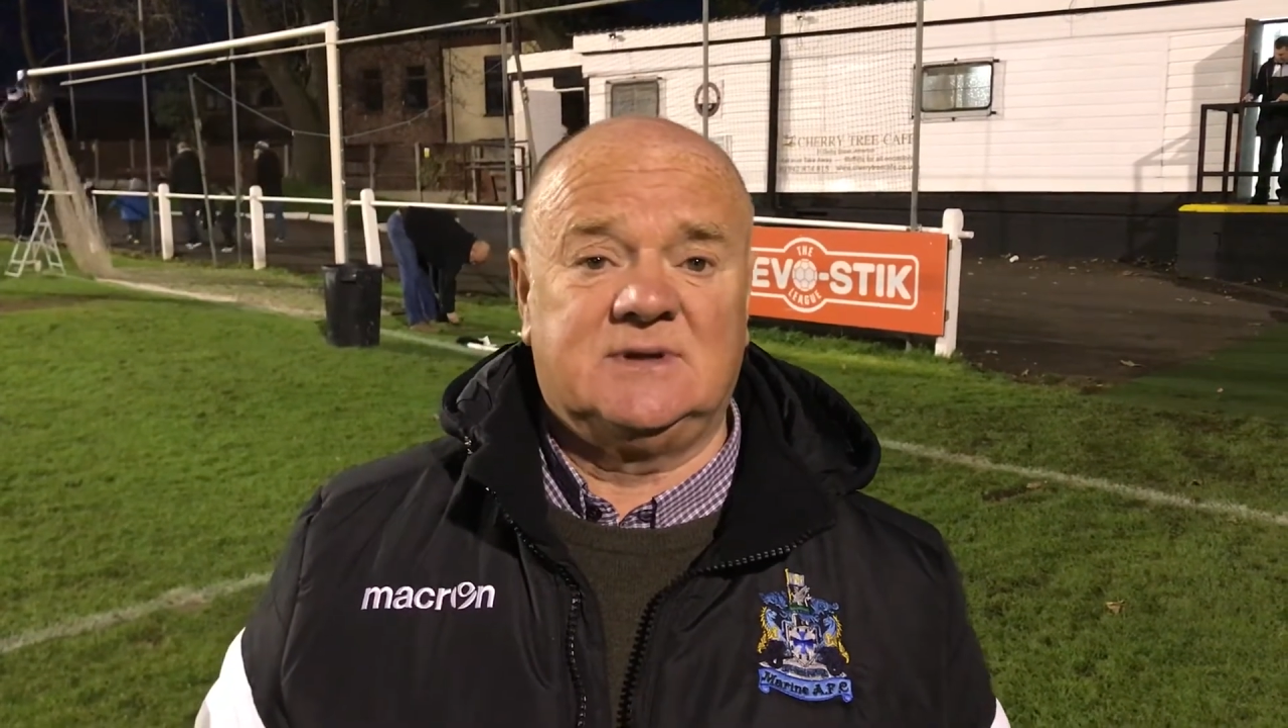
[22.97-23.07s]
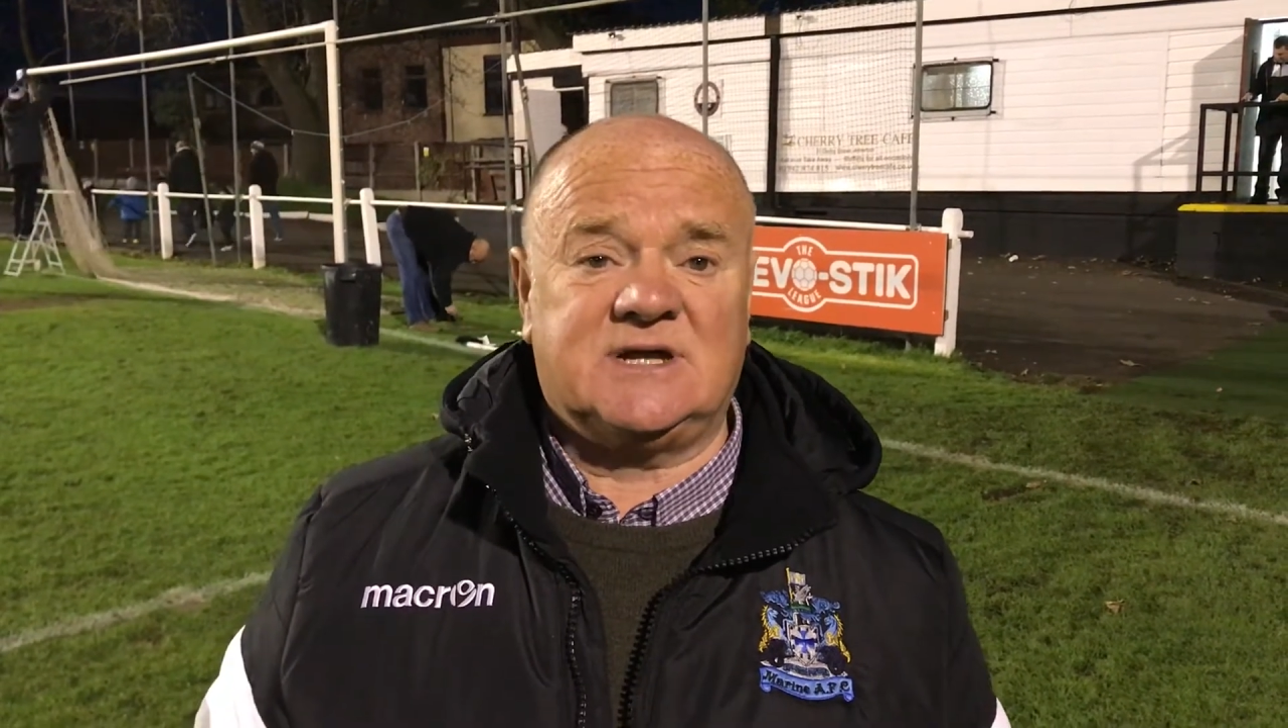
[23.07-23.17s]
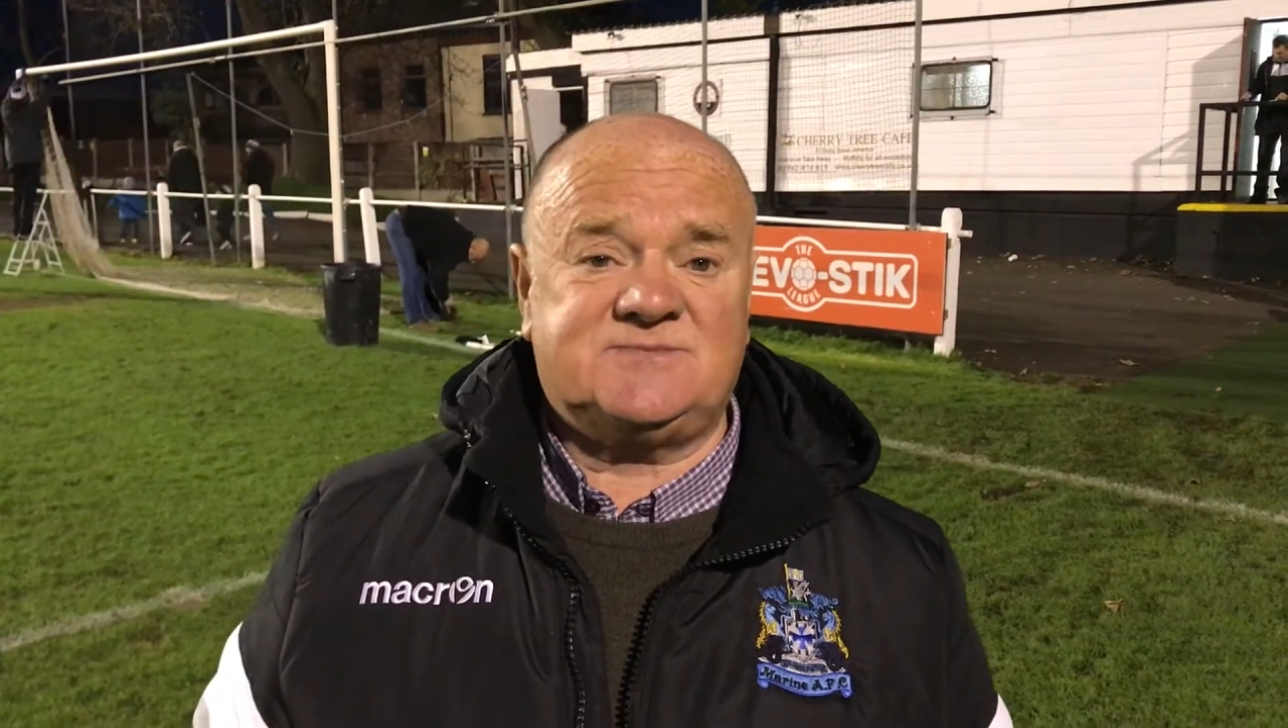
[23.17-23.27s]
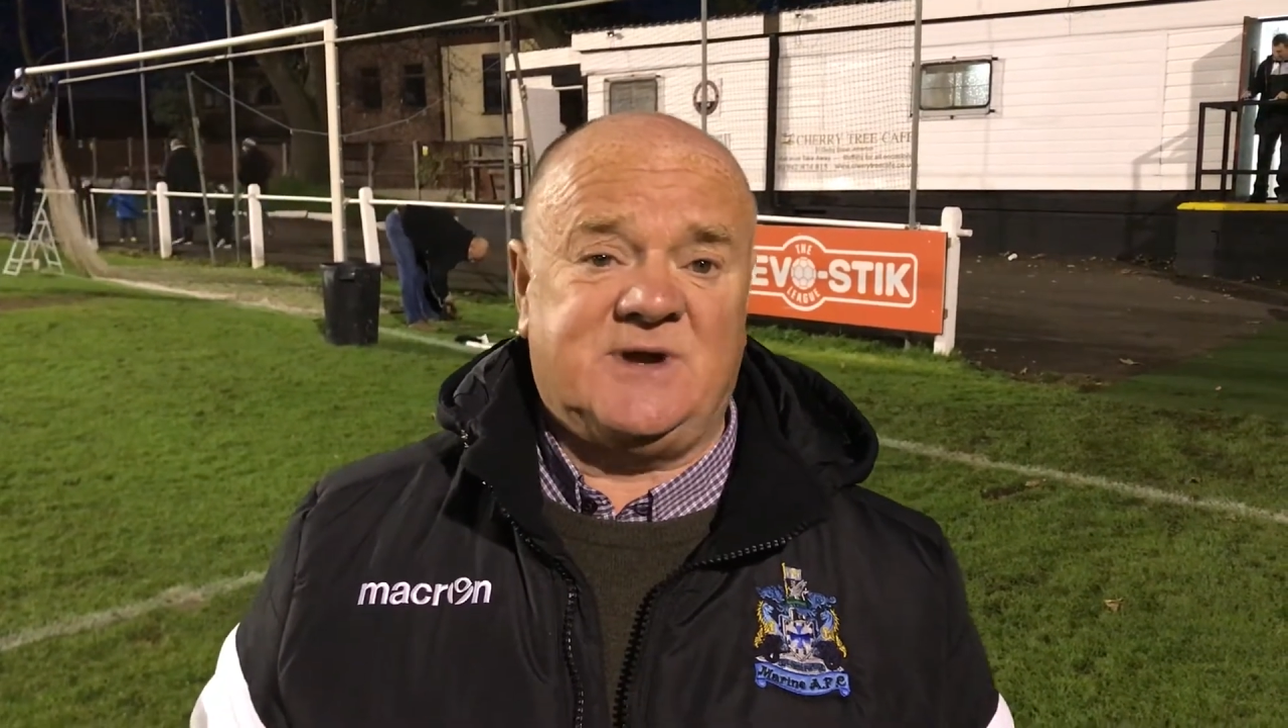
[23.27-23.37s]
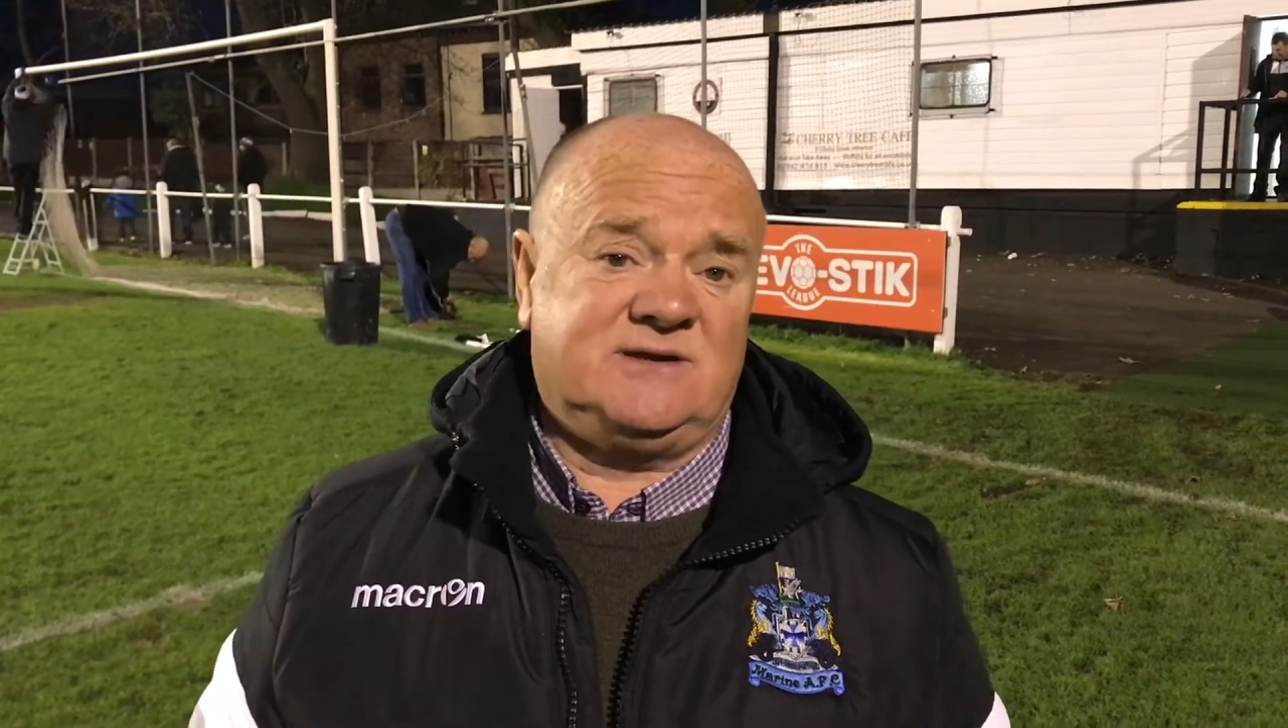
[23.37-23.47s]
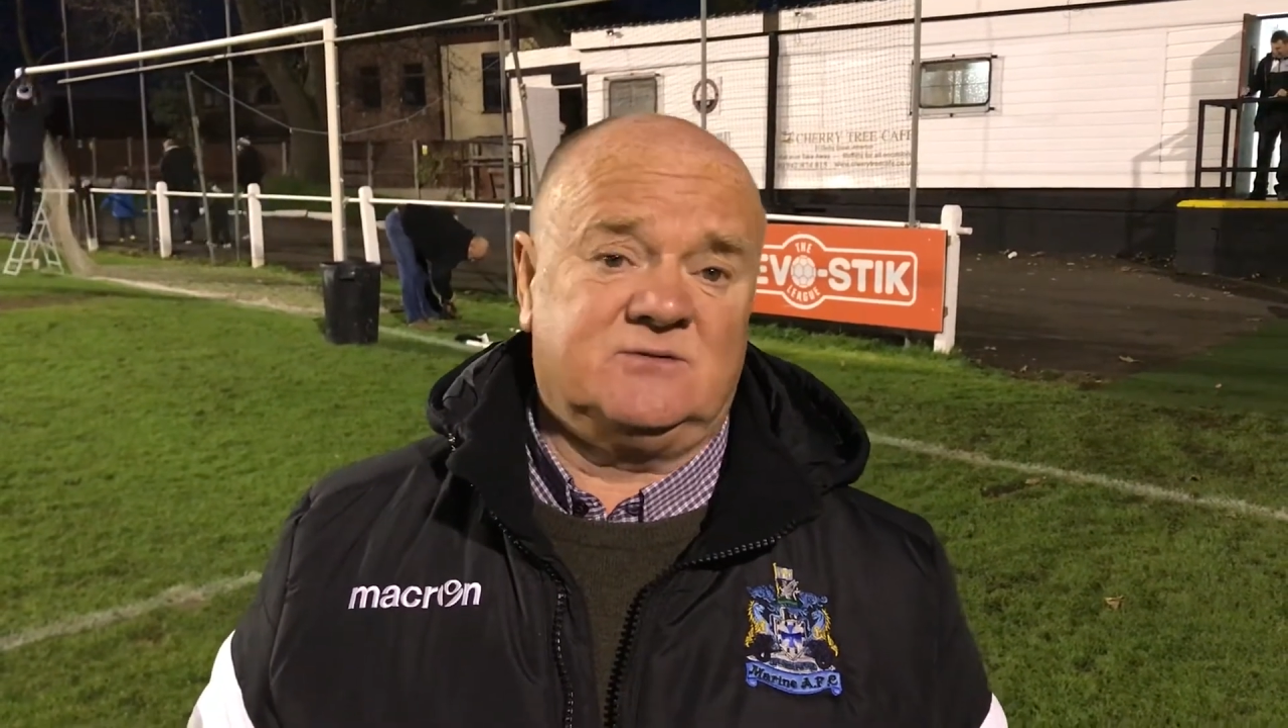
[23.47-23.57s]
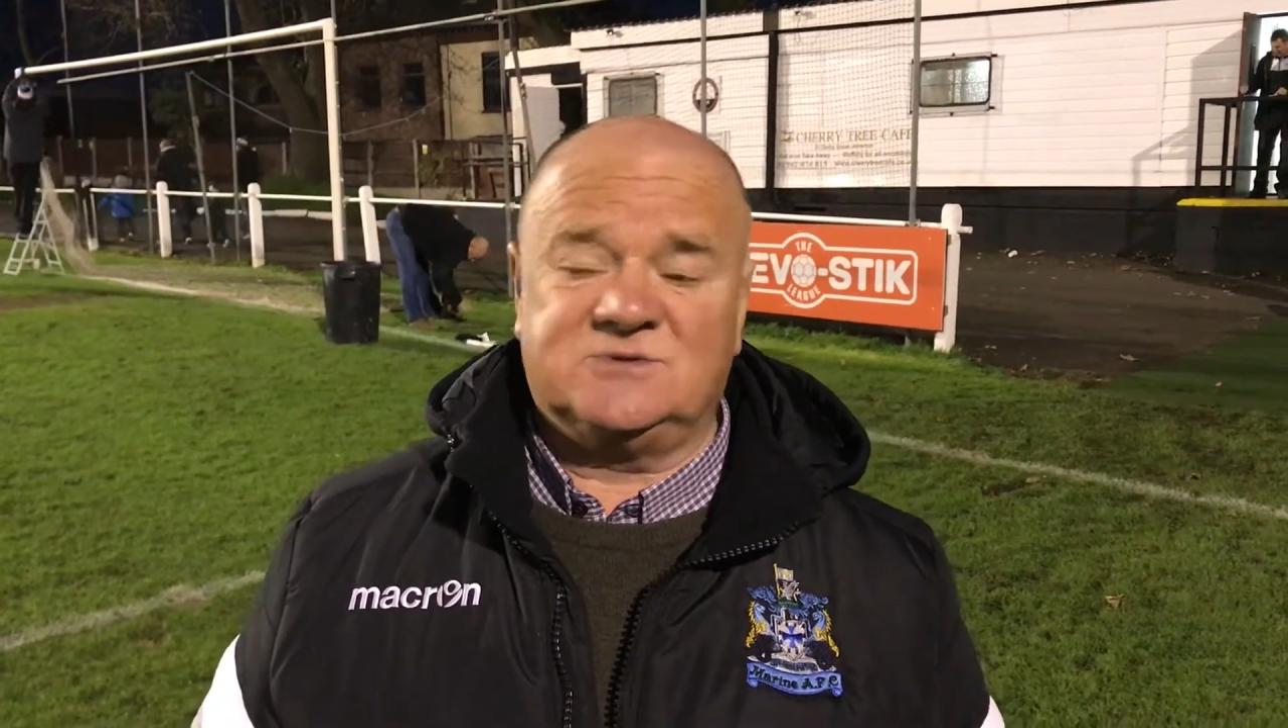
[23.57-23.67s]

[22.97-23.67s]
Let's make no